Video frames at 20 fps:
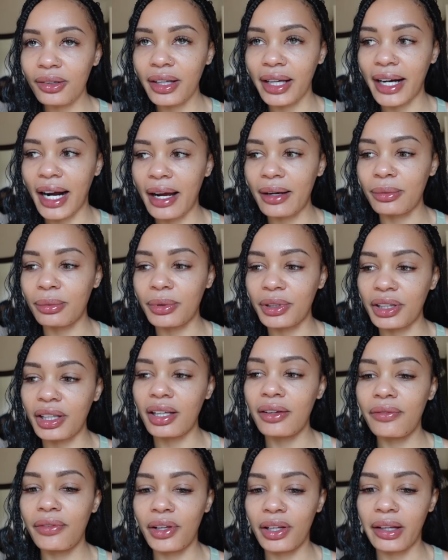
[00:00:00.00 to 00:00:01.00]
Like I
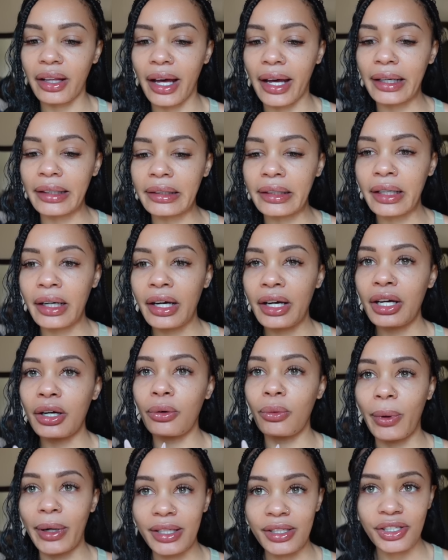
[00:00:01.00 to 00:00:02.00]
really feel like
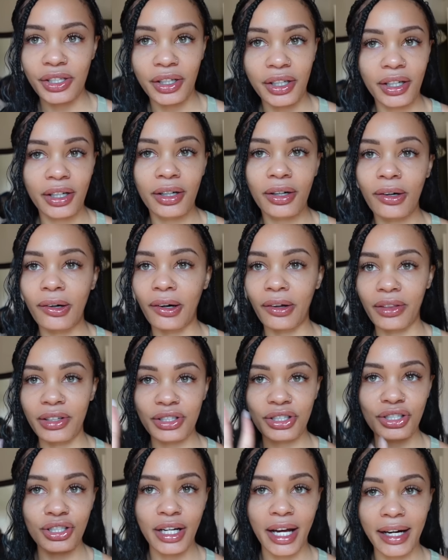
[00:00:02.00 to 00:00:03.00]
winter, all the
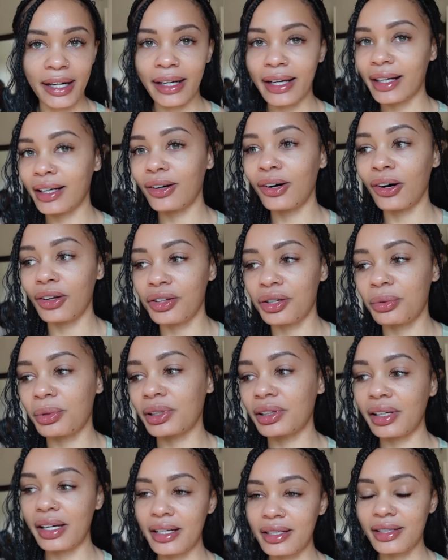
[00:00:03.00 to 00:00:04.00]
shedding, all the
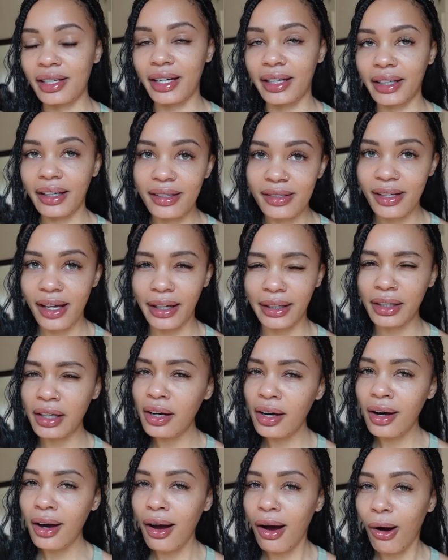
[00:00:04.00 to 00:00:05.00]
releasing is like
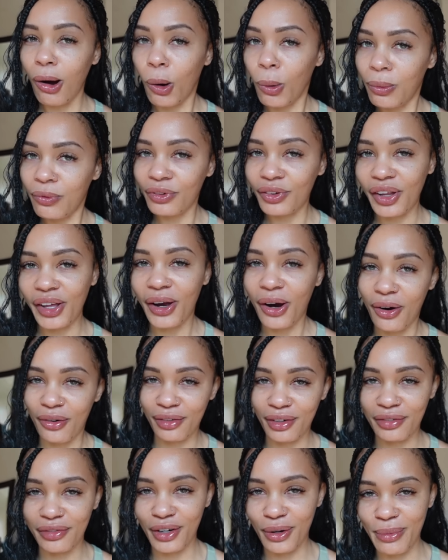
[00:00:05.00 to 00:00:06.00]
hopefully
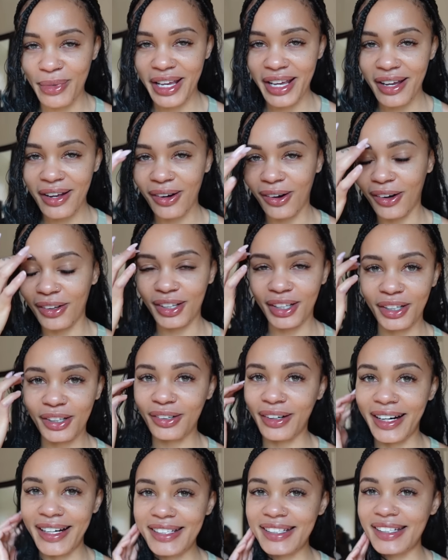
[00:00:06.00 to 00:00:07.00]
over for me. All the
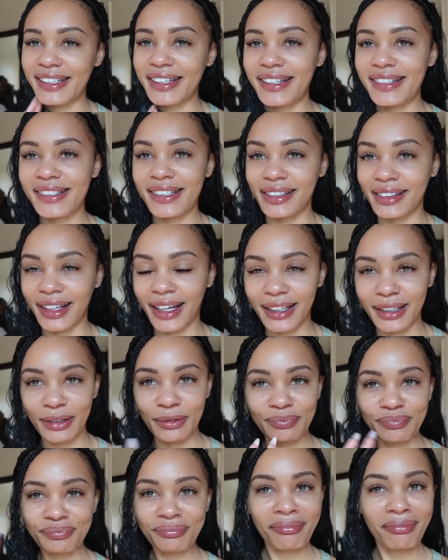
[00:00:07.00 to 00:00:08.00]
craziness and like,
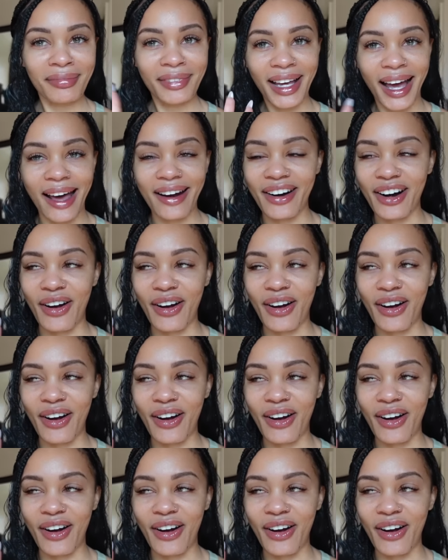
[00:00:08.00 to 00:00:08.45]
I don't